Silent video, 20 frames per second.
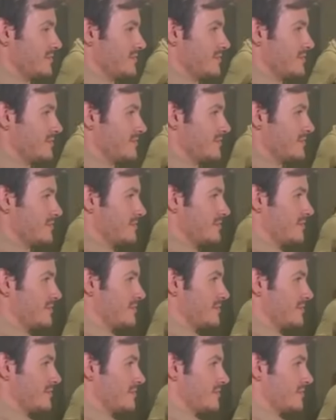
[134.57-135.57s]

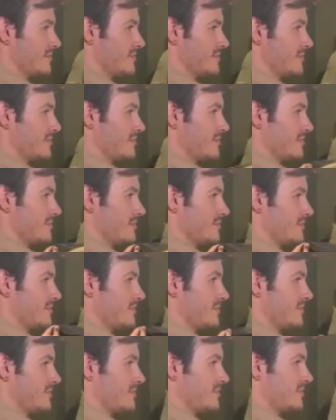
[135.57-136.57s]

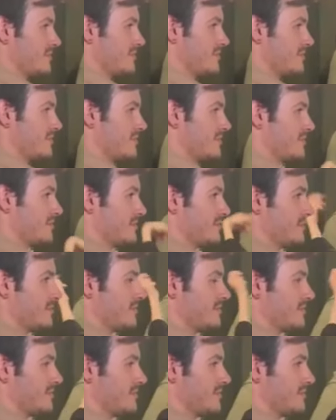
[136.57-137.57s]

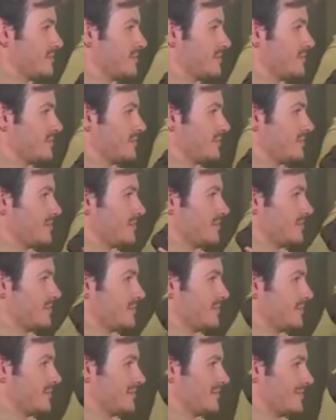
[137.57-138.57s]

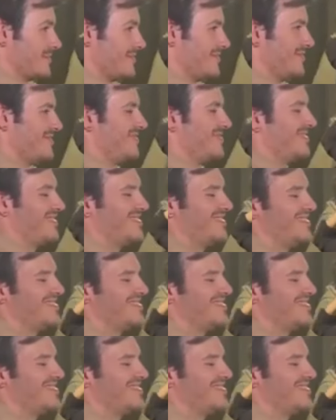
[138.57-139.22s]
(silent)